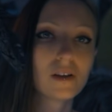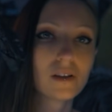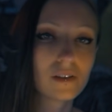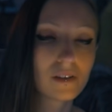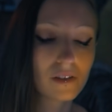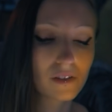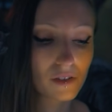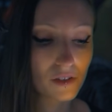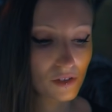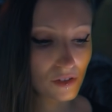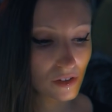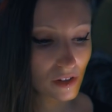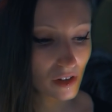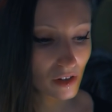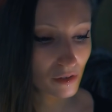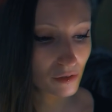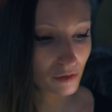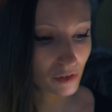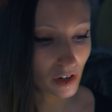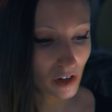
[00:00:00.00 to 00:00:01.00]
this is the
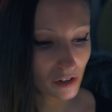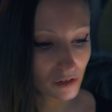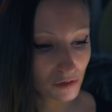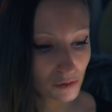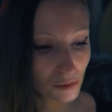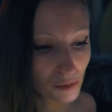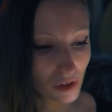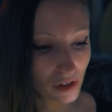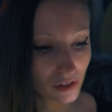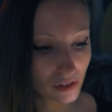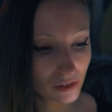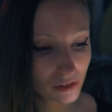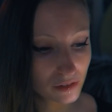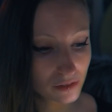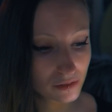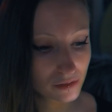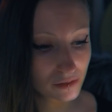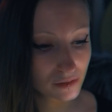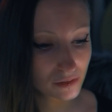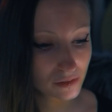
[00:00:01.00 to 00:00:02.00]
5 mil,
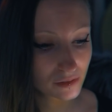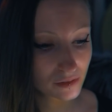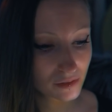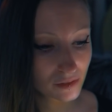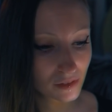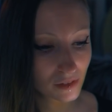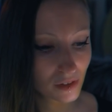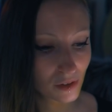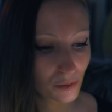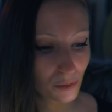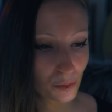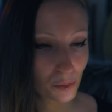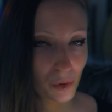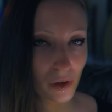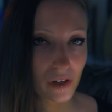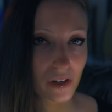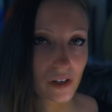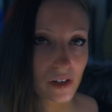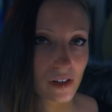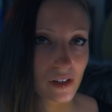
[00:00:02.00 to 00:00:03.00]

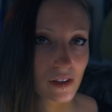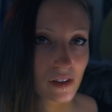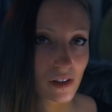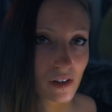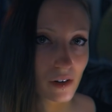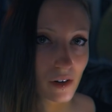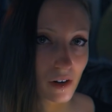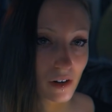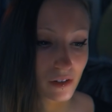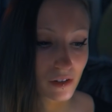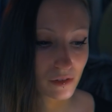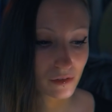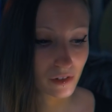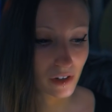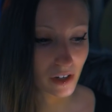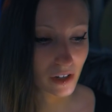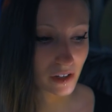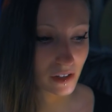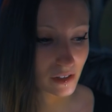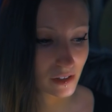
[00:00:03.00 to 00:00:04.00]
but they're hard to
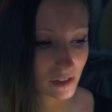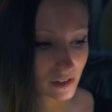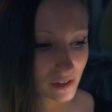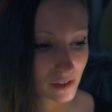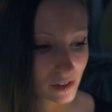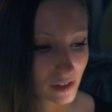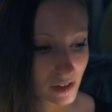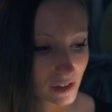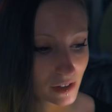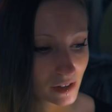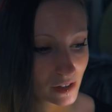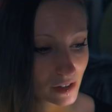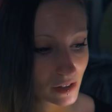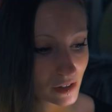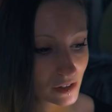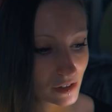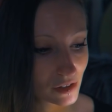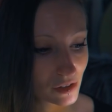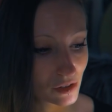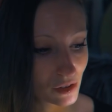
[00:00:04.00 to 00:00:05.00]
find.
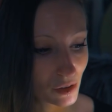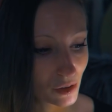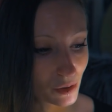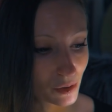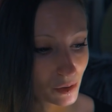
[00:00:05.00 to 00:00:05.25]
So